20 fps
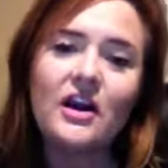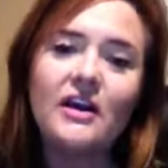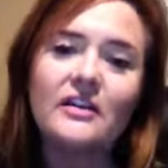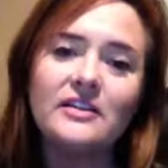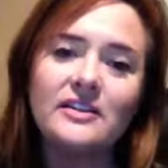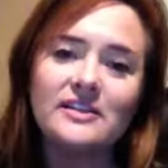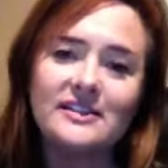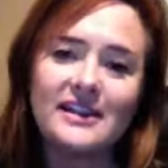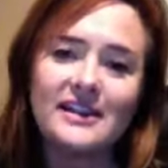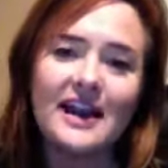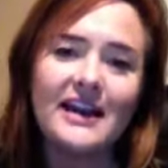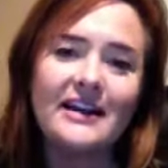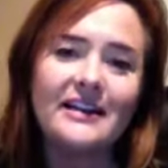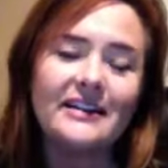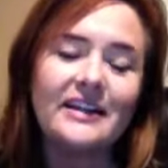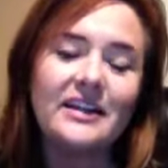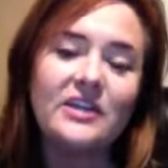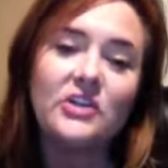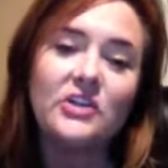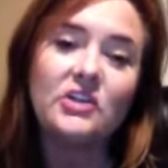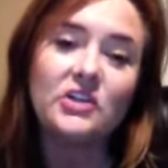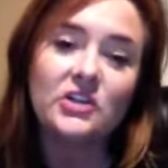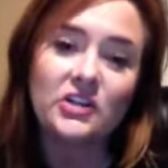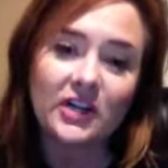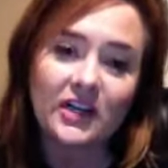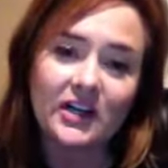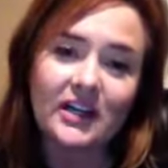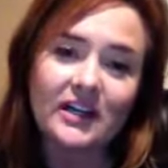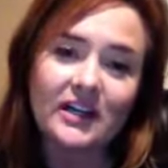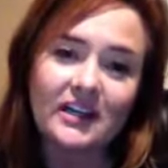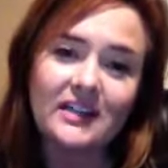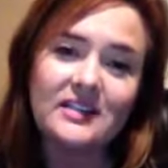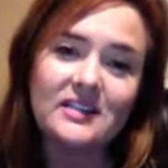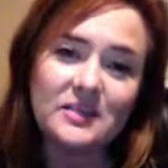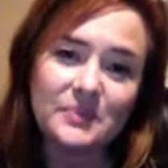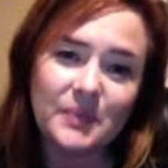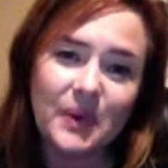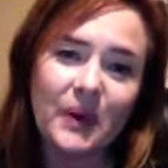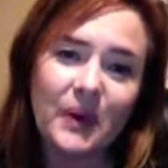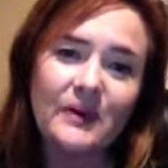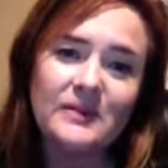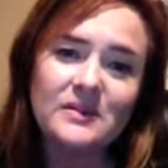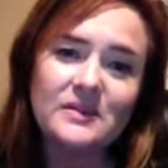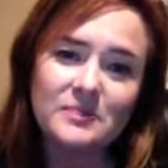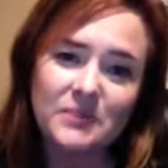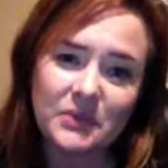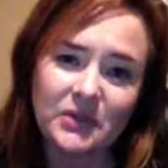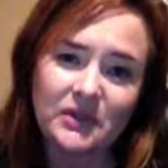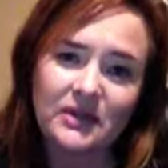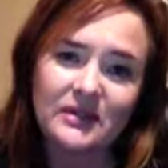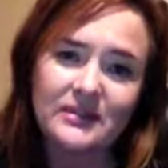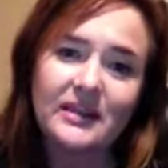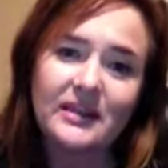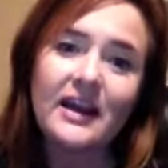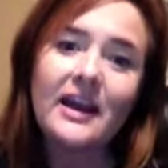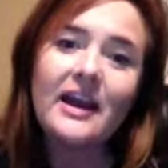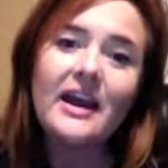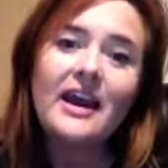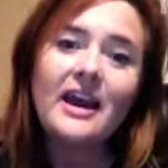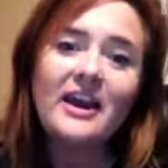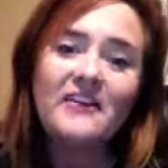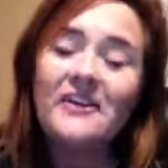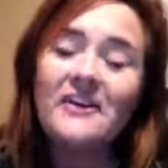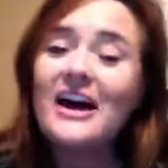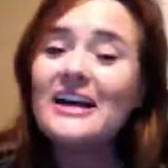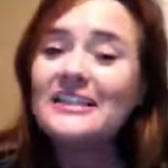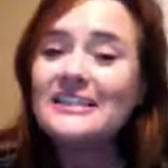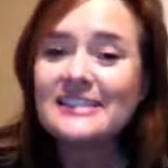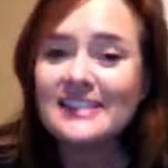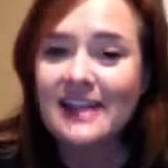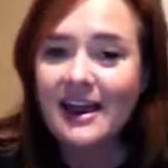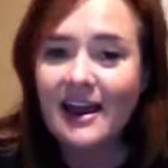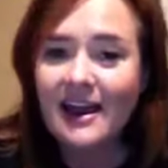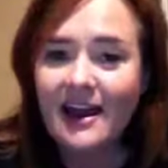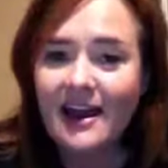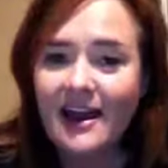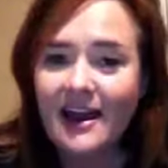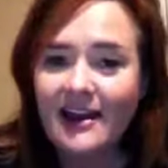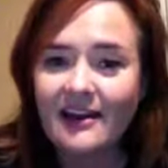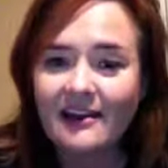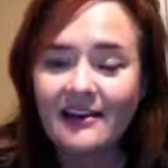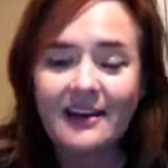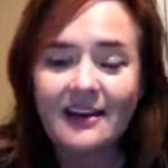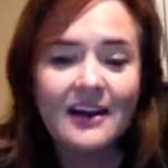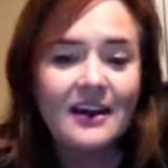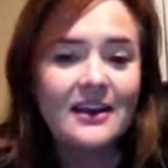decided that you're gonna get spas booked. If I said,